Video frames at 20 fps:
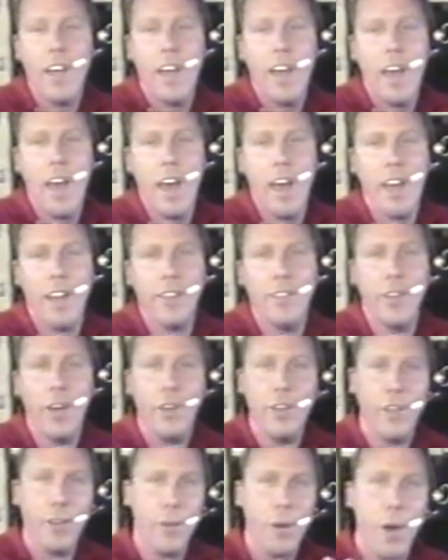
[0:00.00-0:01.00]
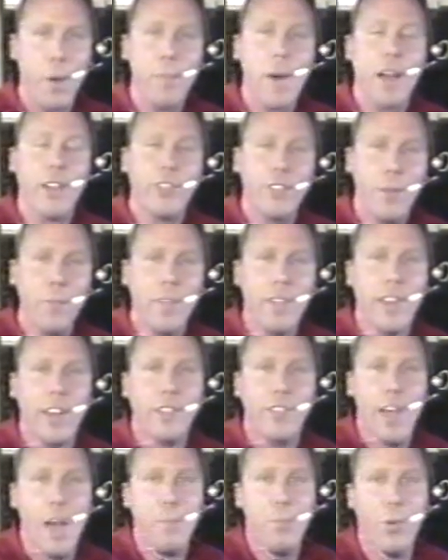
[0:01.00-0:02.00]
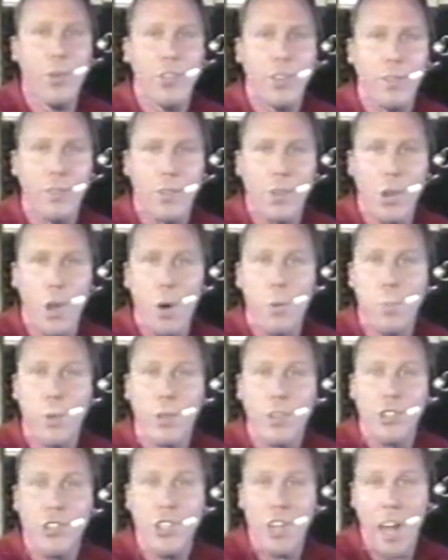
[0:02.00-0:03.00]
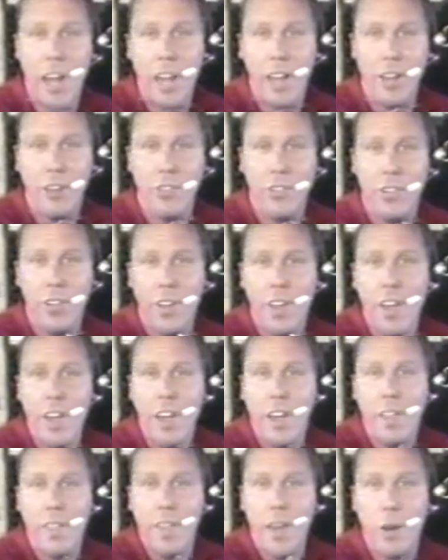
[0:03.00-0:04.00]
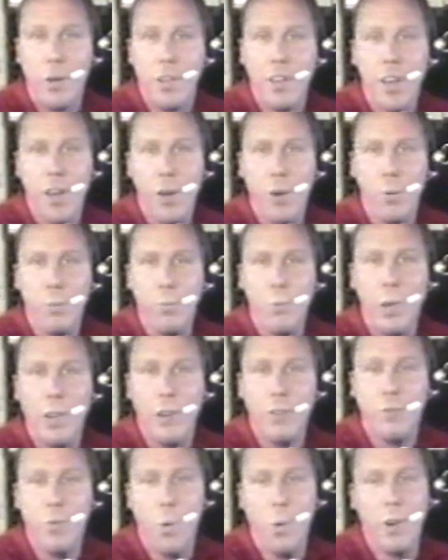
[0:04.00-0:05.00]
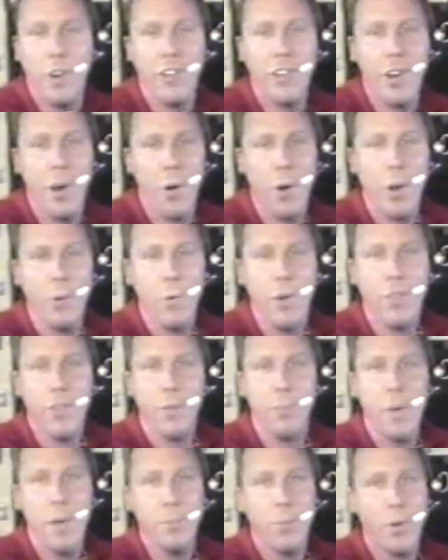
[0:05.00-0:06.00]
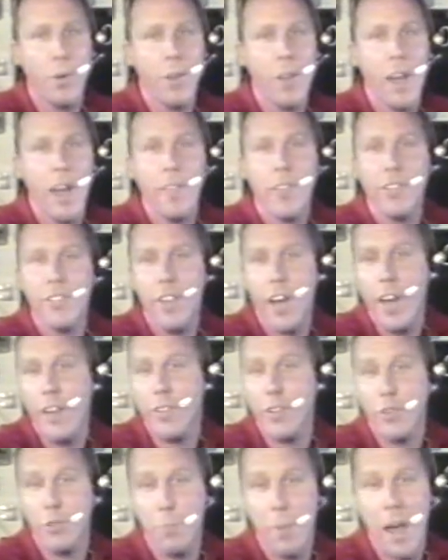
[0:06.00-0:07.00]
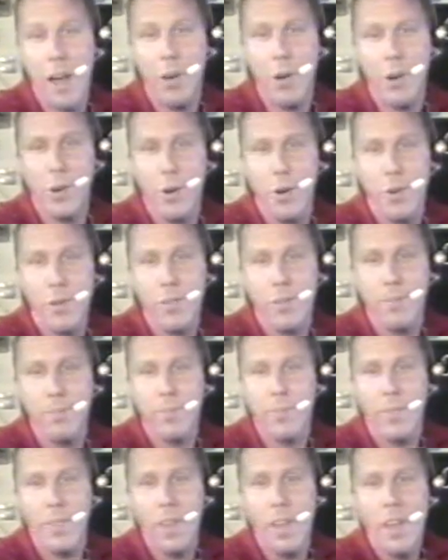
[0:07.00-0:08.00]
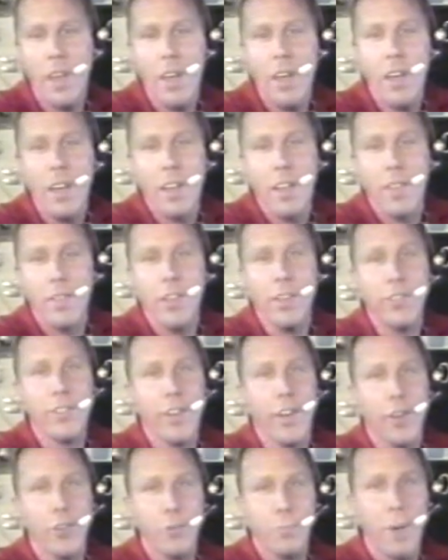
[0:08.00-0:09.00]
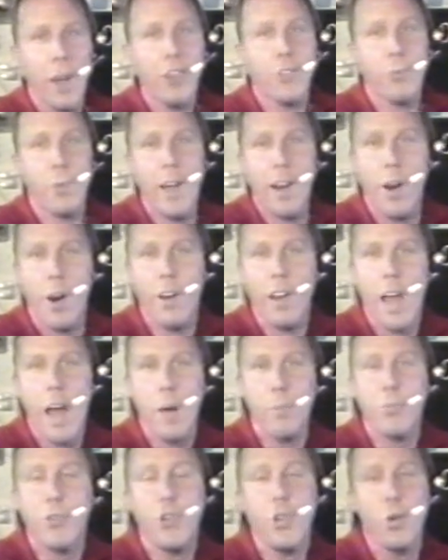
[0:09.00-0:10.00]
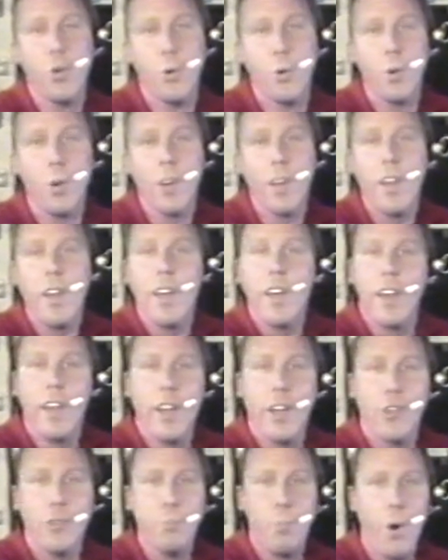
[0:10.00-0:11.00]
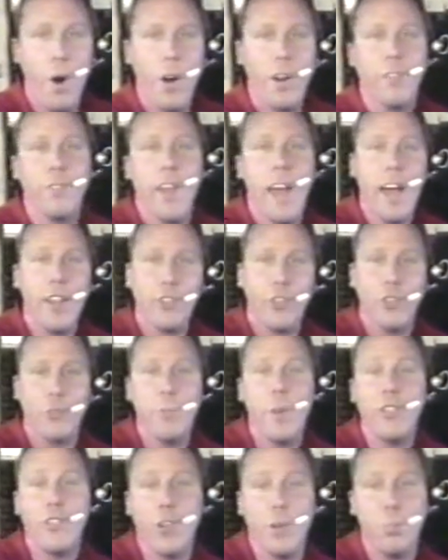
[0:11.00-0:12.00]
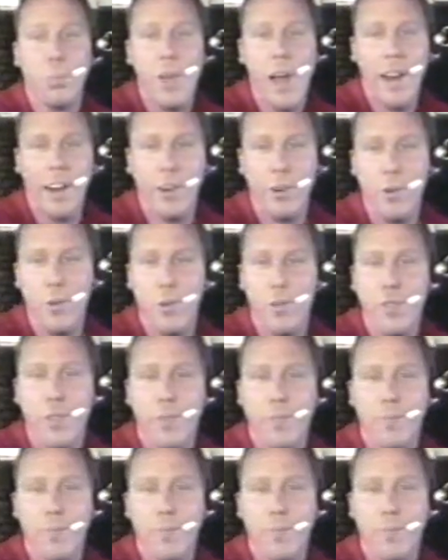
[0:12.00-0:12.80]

and tell you about some of the examples of global change that we look forward to sharing with the people and the scientists back on Earth. This Space Radar Lab 2 is part of NASA's mission to Planet Earth.